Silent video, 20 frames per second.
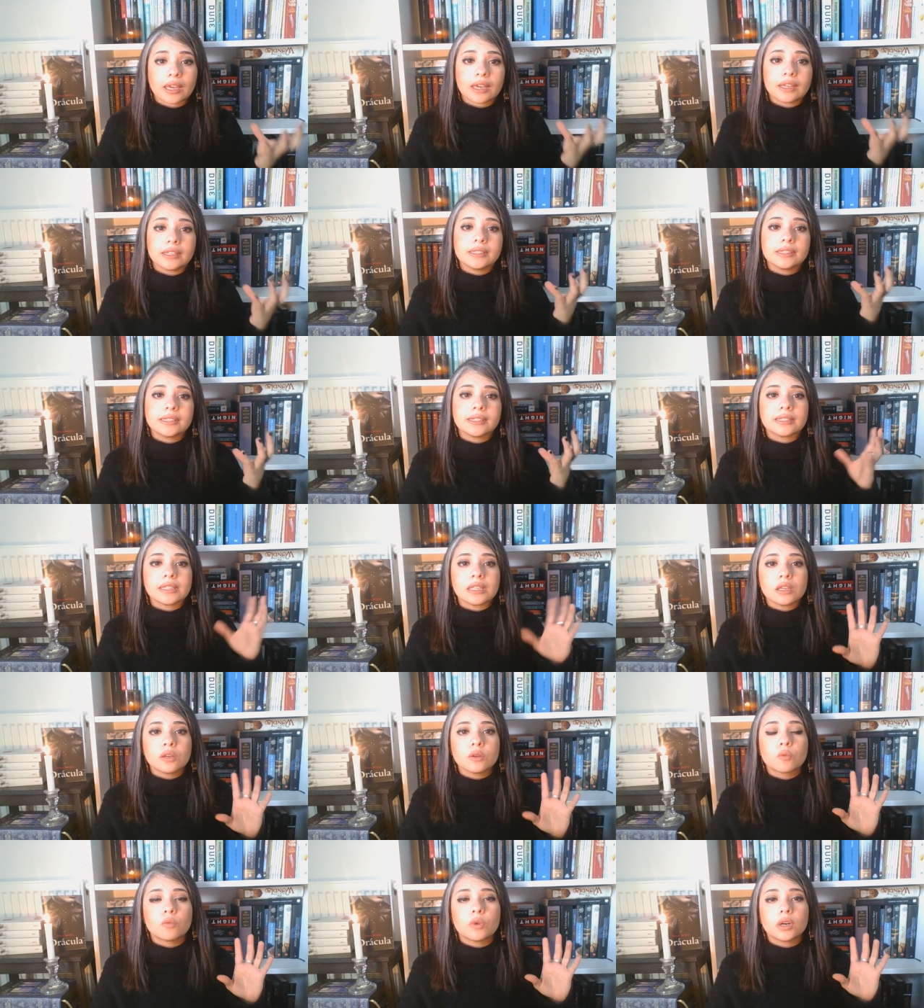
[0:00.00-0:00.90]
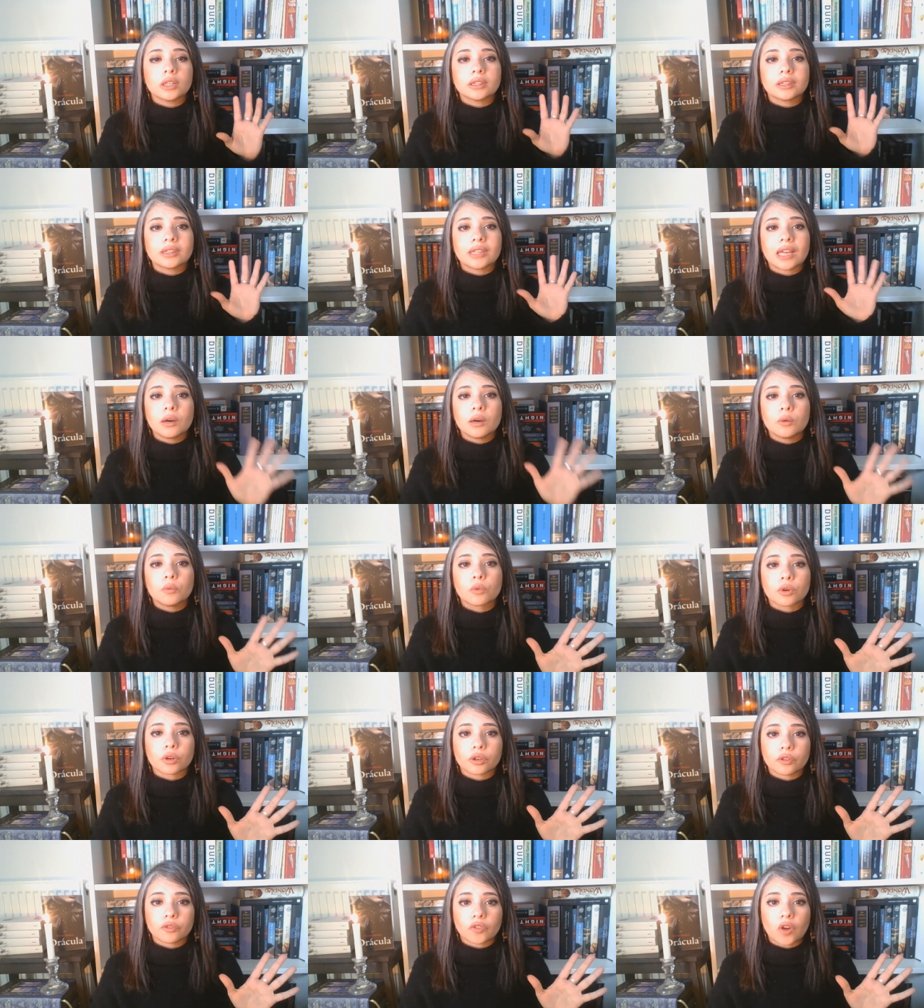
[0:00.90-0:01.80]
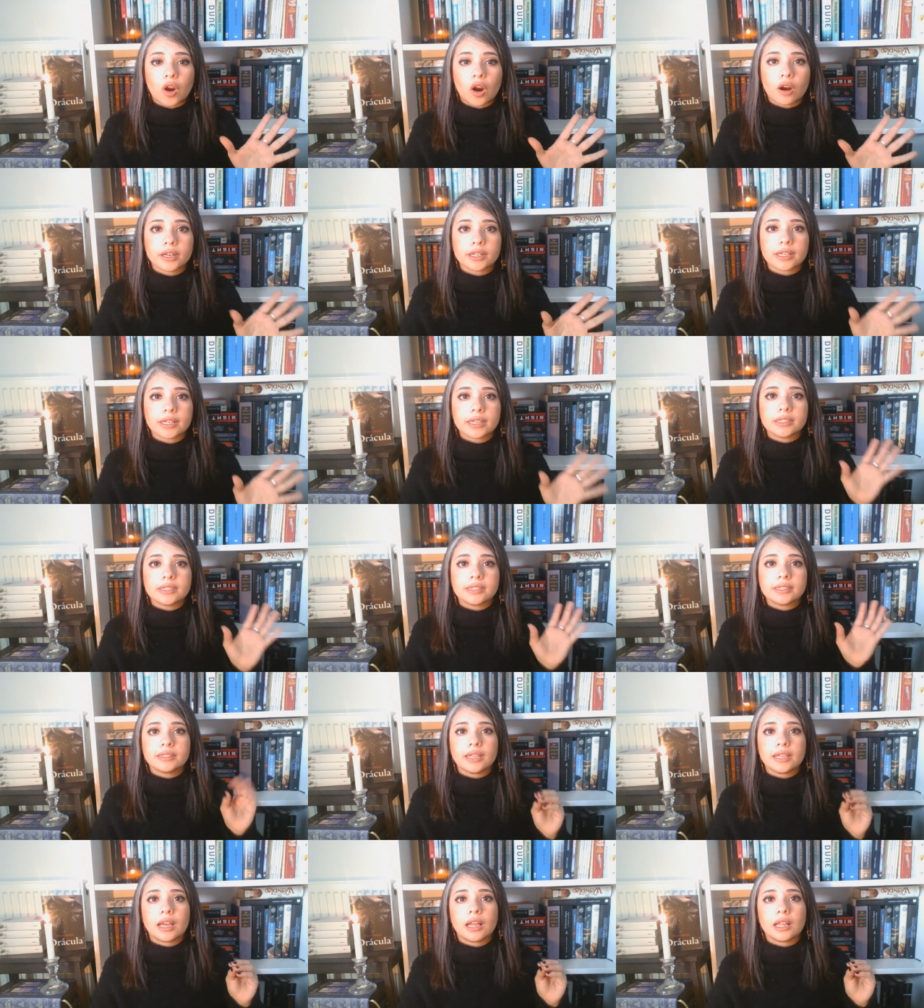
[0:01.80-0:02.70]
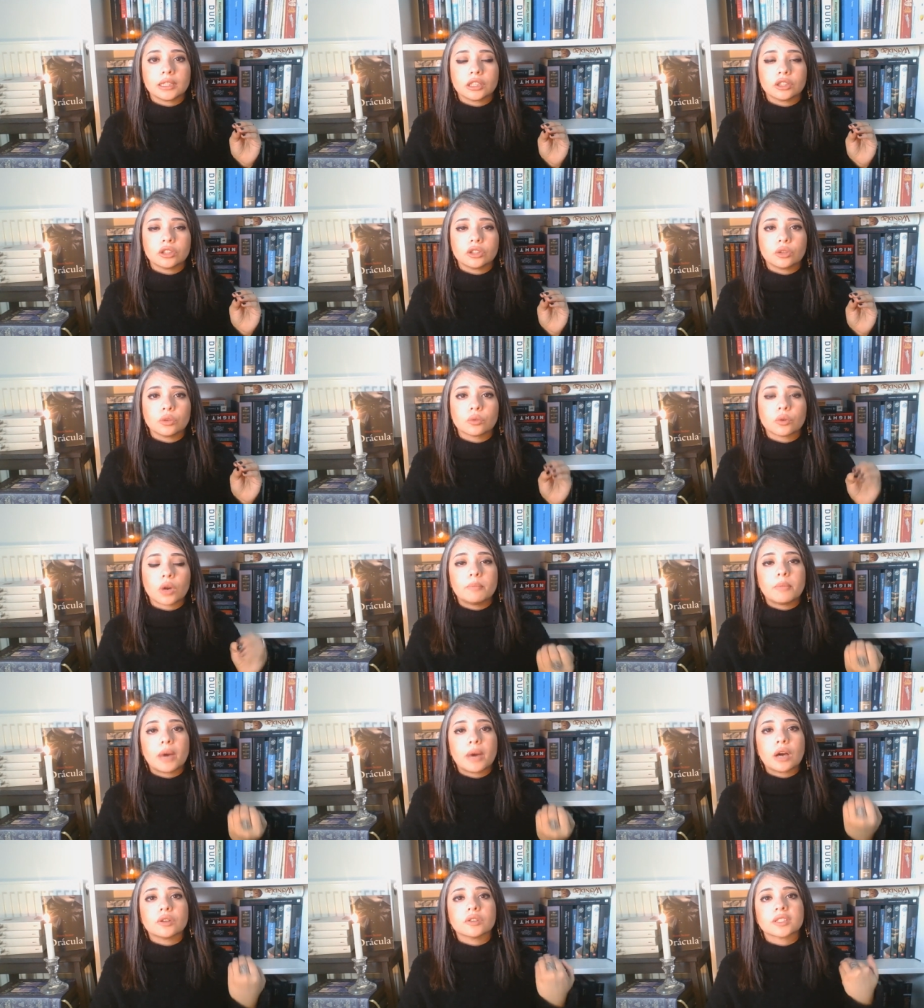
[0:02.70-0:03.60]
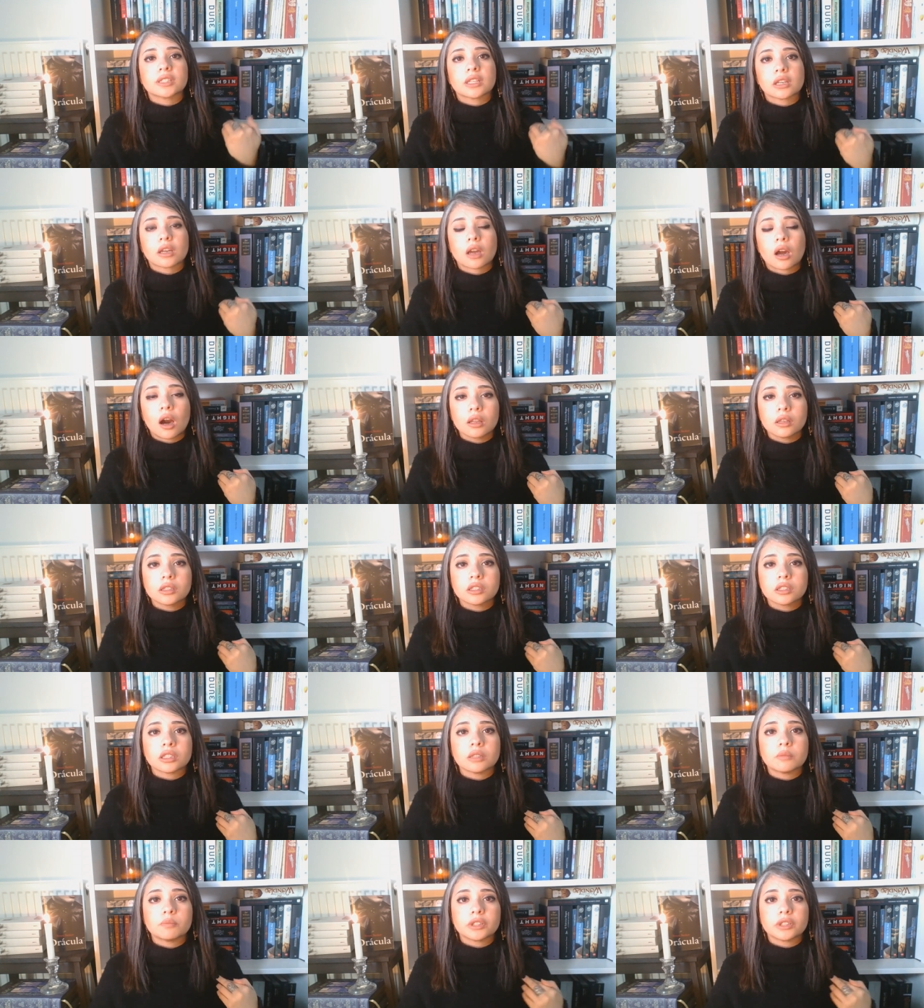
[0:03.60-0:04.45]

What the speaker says: and see what that work of art is telling you about psychology,